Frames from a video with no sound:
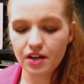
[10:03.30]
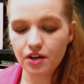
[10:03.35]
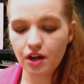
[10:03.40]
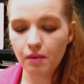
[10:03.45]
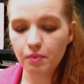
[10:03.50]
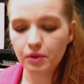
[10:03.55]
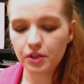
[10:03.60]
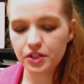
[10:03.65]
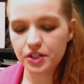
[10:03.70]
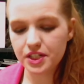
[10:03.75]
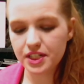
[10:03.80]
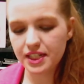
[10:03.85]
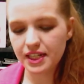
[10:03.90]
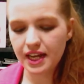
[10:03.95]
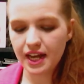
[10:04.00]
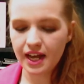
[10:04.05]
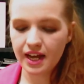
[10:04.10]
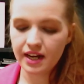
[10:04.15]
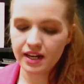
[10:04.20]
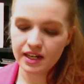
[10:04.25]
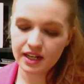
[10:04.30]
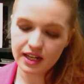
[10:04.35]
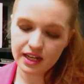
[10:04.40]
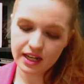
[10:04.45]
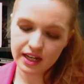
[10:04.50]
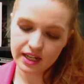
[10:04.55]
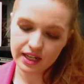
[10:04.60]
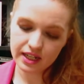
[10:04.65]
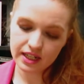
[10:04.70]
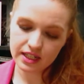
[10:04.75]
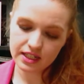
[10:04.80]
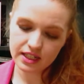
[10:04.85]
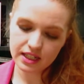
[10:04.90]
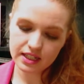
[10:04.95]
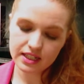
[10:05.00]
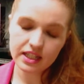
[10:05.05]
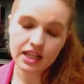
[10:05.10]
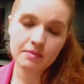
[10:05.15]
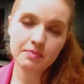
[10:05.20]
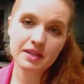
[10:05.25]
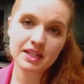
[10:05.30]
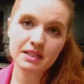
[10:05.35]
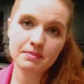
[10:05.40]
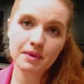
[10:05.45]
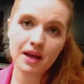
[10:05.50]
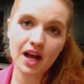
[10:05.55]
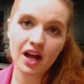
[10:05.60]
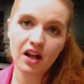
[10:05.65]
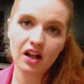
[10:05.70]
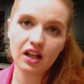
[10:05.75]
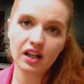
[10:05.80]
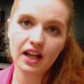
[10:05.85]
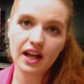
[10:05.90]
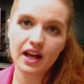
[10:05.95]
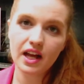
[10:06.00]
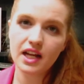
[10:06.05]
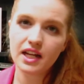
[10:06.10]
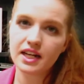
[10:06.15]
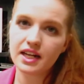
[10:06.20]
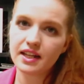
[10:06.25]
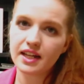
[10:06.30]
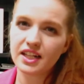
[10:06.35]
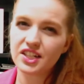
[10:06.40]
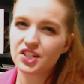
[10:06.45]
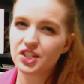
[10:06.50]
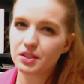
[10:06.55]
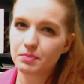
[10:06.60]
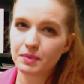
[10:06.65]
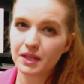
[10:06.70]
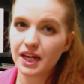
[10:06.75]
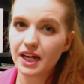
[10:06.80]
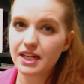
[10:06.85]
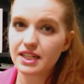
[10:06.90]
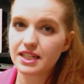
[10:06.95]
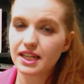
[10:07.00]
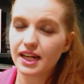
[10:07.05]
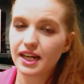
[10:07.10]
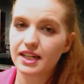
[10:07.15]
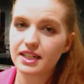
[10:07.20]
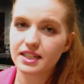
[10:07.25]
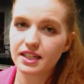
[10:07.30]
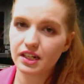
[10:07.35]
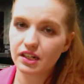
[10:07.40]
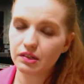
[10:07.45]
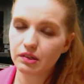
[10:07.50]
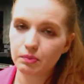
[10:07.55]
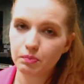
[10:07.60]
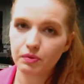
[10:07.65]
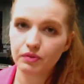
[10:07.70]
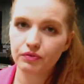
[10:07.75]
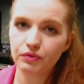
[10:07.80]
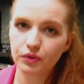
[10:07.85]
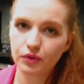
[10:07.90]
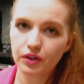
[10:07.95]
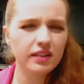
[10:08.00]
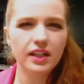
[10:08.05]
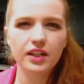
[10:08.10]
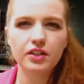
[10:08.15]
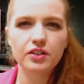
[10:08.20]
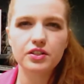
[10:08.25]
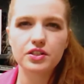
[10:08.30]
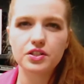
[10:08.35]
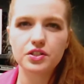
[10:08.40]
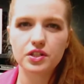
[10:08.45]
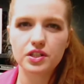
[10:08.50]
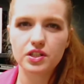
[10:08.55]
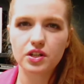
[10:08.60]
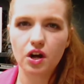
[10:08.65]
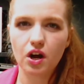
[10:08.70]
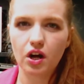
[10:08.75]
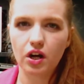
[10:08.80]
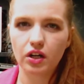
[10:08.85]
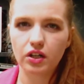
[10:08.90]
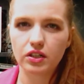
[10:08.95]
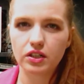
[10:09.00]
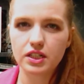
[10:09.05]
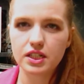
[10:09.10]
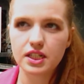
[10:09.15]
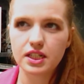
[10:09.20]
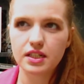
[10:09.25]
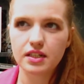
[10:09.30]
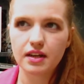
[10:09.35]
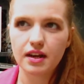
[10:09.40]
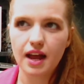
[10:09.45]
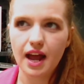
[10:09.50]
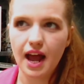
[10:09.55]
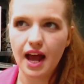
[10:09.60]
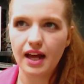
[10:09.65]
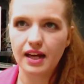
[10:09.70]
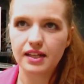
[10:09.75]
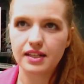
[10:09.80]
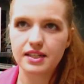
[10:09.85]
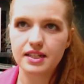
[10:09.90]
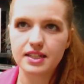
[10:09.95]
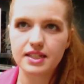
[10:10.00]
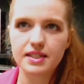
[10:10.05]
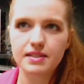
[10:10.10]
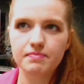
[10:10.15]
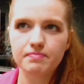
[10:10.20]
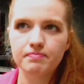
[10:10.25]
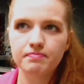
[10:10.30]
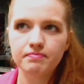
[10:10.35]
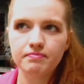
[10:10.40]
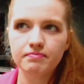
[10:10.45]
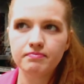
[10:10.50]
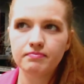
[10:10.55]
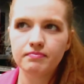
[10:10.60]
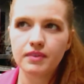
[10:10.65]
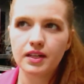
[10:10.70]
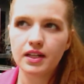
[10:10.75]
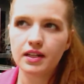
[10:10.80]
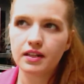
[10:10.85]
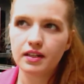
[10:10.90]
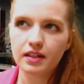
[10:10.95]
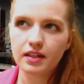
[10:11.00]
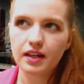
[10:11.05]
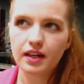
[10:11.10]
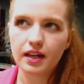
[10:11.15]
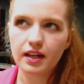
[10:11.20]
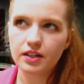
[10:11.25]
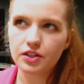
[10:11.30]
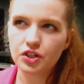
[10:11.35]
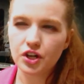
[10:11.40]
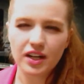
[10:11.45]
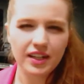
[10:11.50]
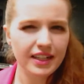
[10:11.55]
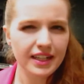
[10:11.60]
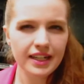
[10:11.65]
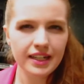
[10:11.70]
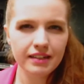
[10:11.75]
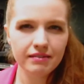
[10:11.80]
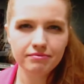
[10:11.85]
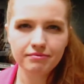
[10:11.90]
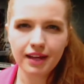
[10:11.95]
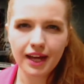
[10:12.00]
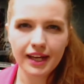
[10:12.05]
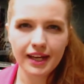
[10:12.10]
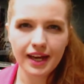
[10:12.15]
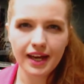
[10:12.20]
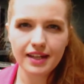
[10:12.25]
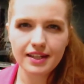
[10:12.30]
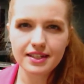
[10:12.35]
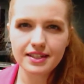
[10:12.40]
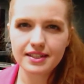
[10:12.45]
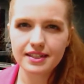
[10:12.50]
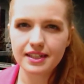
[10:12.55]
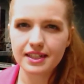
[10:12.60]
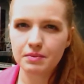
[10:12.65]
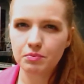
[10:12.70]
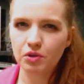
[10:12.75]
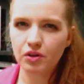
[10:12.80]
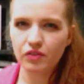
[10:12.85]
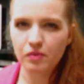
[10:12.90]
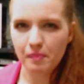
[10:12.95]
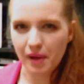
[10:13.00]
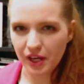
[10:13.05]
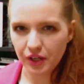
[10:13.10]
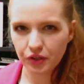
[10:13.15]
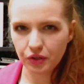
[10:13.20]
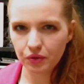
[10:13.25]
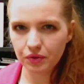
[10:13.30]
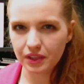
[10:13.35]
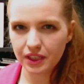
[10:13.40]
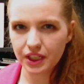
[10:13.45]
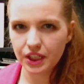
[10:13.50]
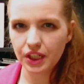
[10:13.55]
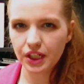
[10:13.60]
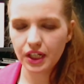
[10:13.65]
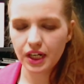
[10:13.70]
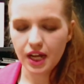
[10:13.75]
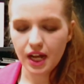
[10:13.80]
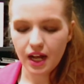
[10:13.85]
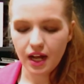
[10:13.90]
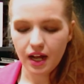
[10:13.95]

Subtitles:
not purchase again is Sleeping Spell, and that's just because, like I said before, glitters just aren't as chunky, I guess. It's more of a micro glitter,